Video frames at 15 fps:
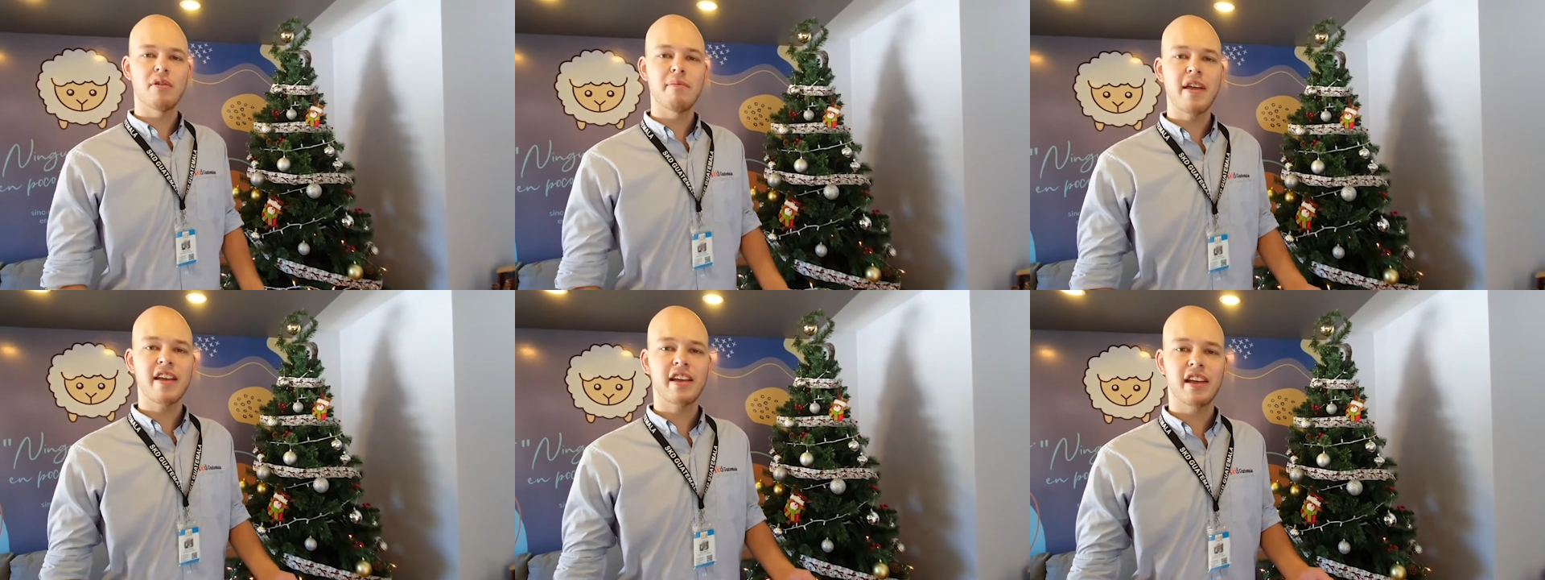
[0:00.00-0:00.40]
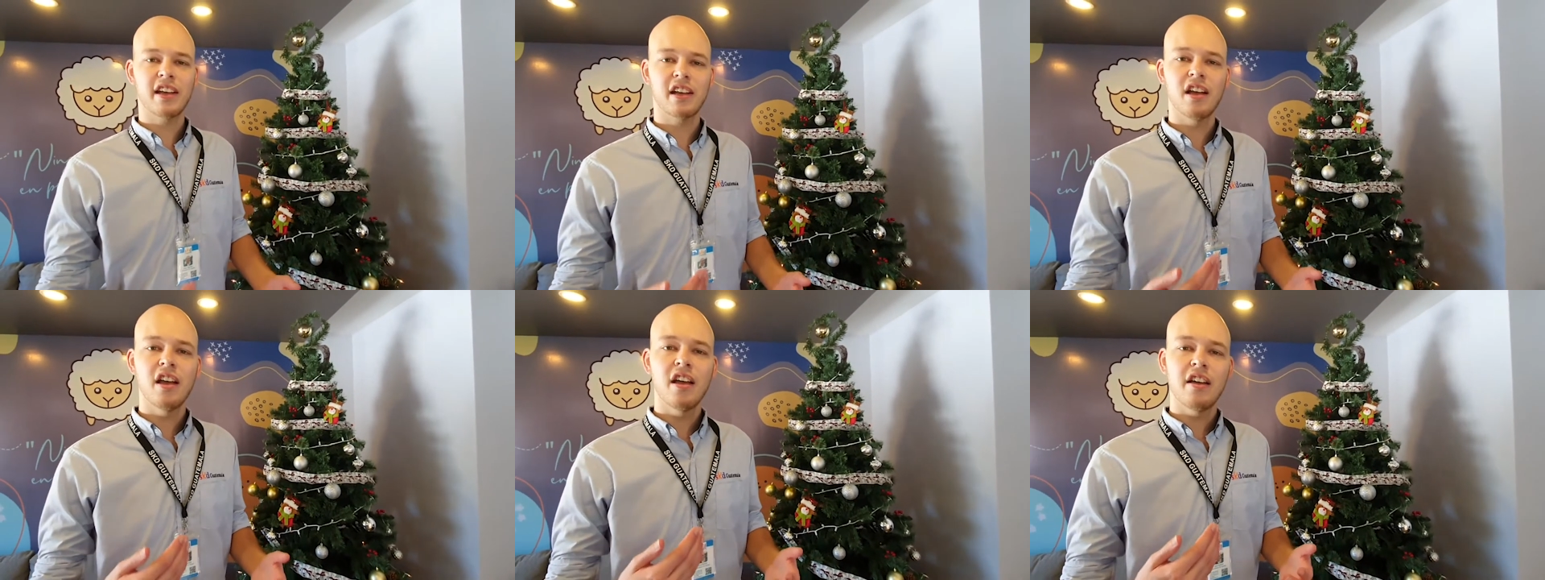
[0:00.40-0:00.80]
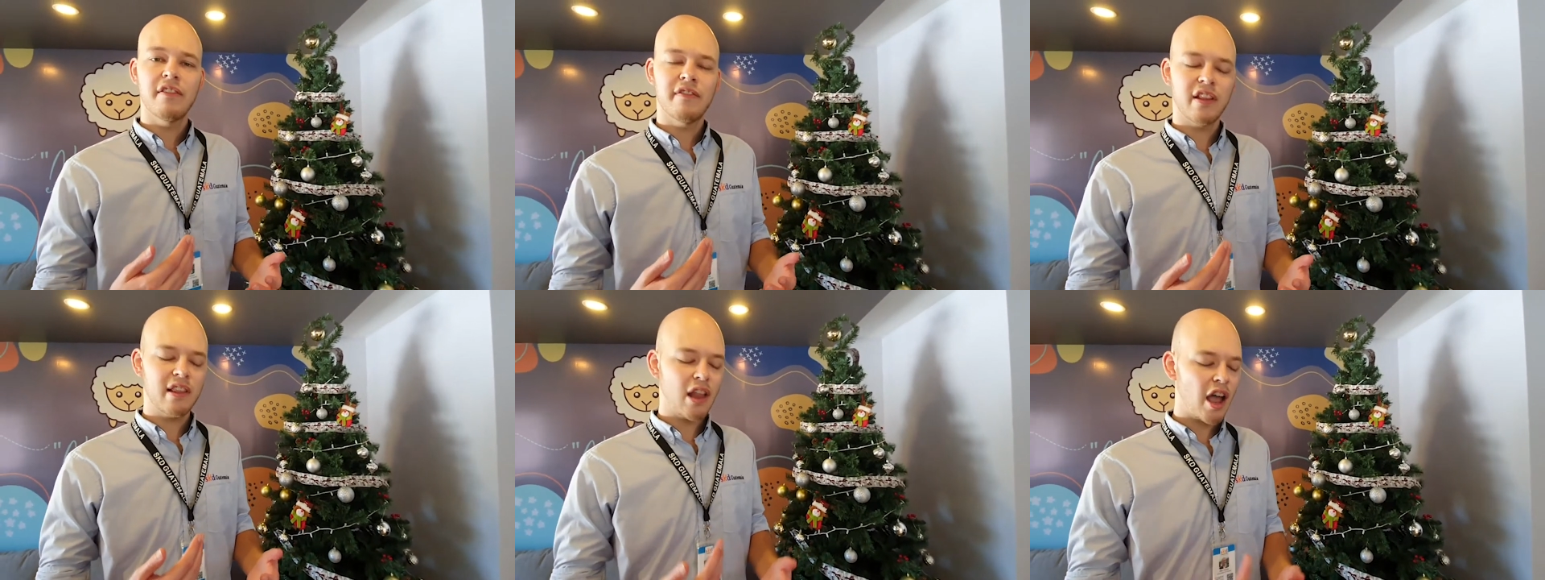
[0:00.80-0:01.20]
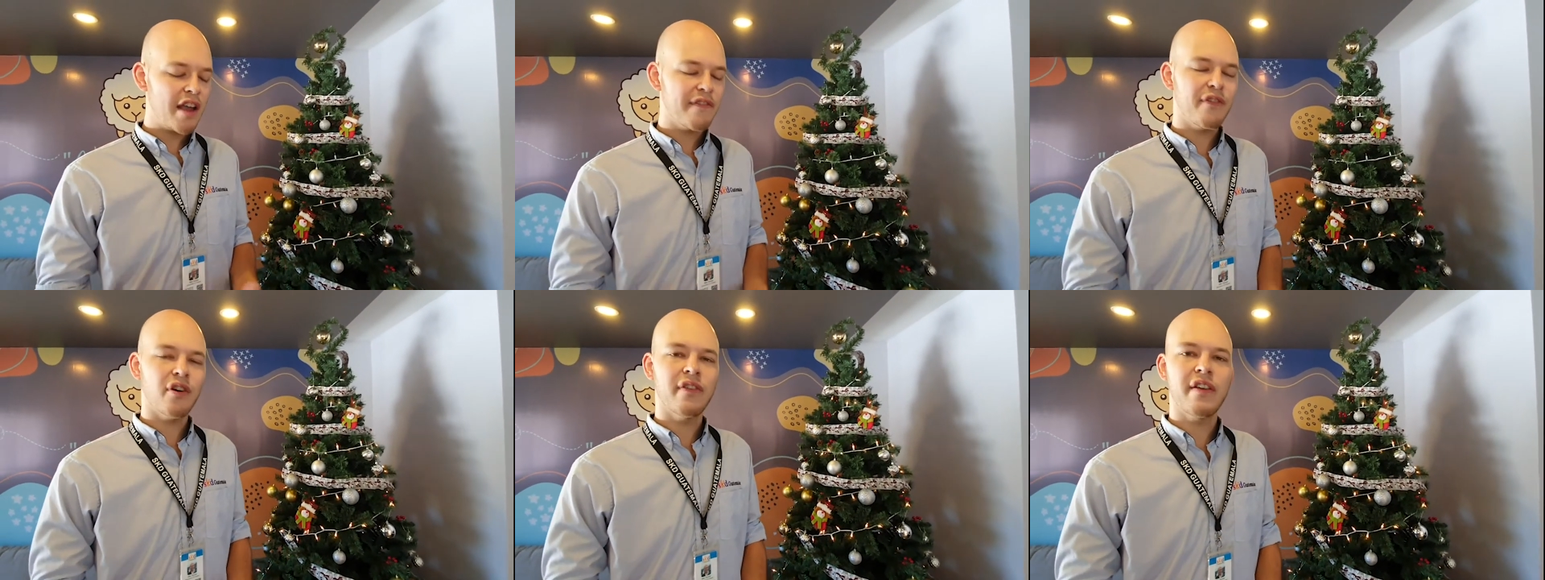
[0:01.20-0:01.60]
are making the
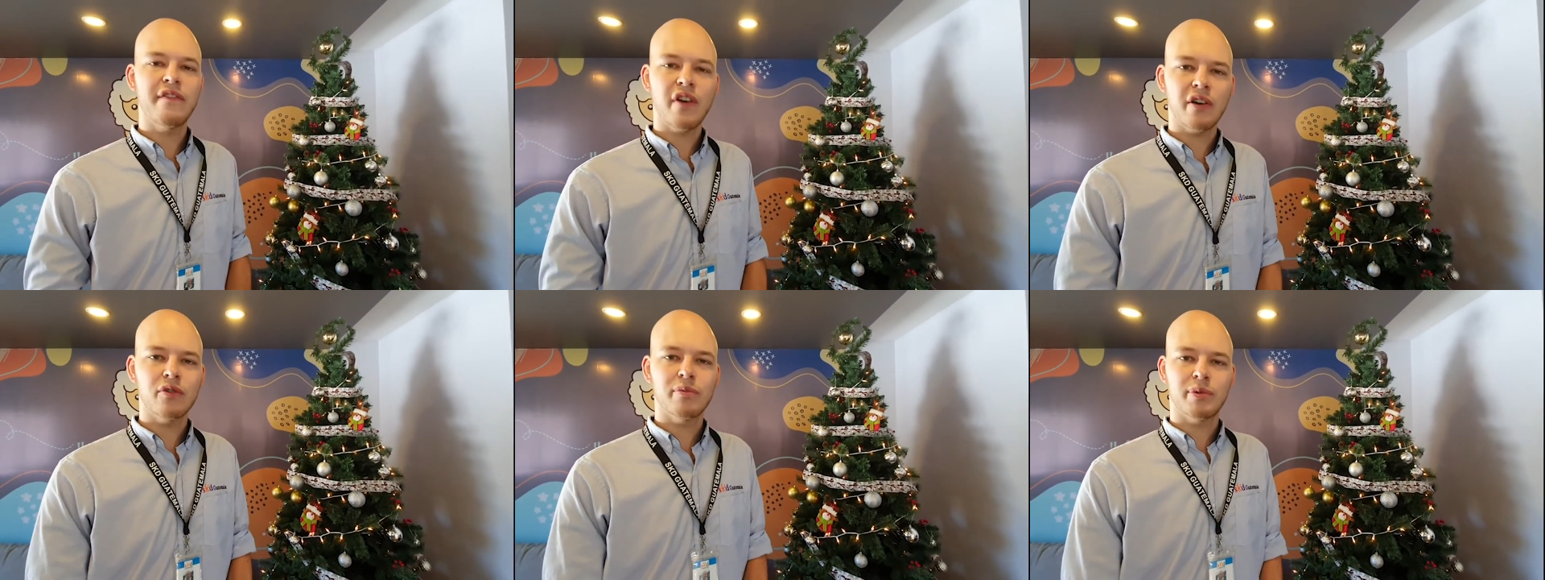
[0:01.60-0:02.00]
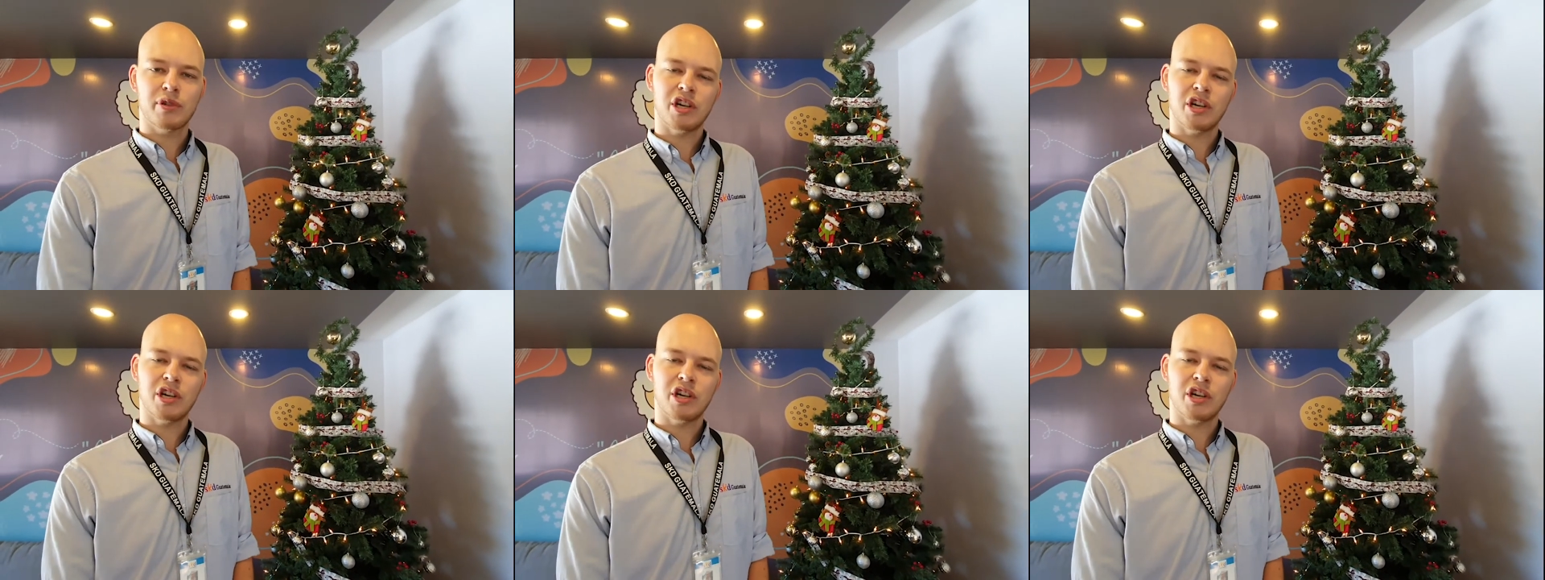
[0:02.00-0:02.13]
life of a vulnerable